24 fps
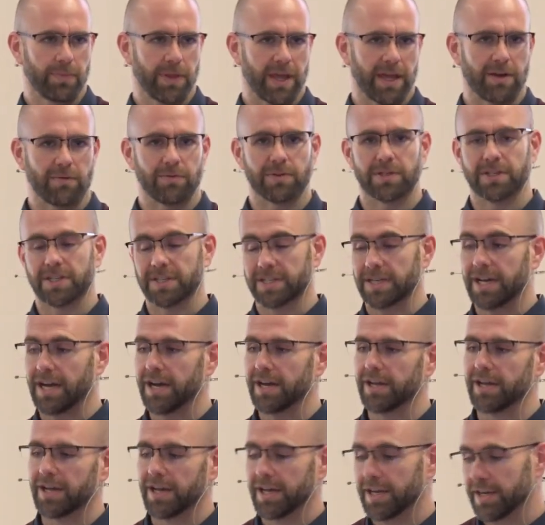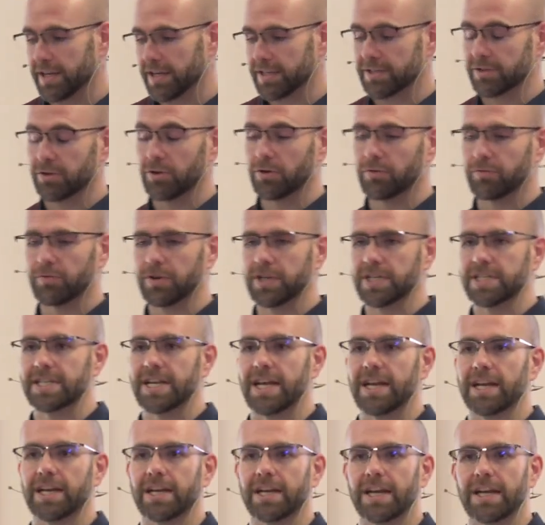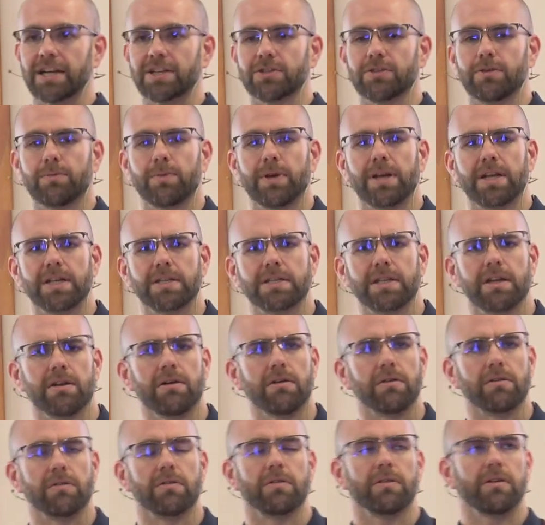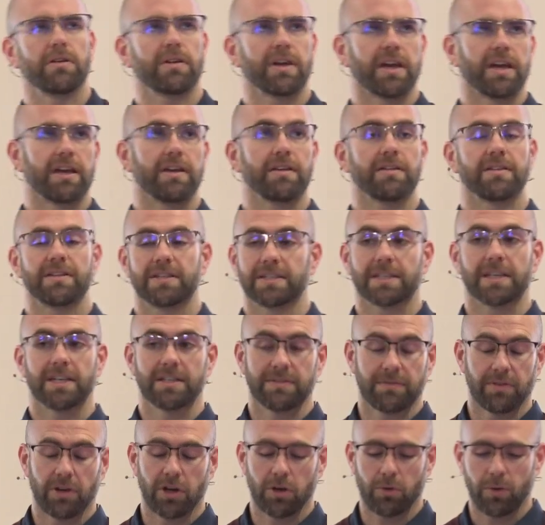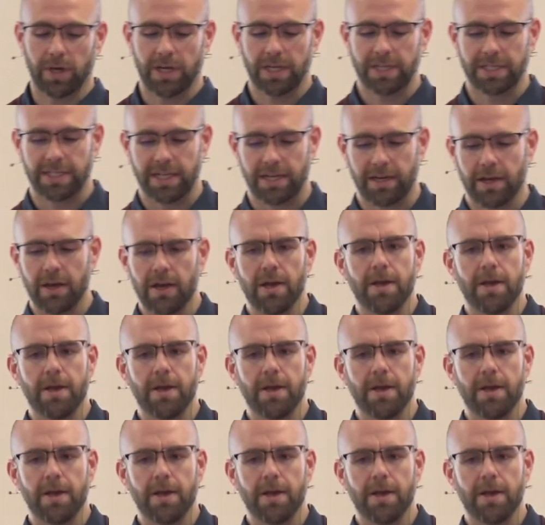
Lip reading: And it was this guy and his girlfriend standing next to him. And he said, "Oh, okay." This guy's very quick. He said,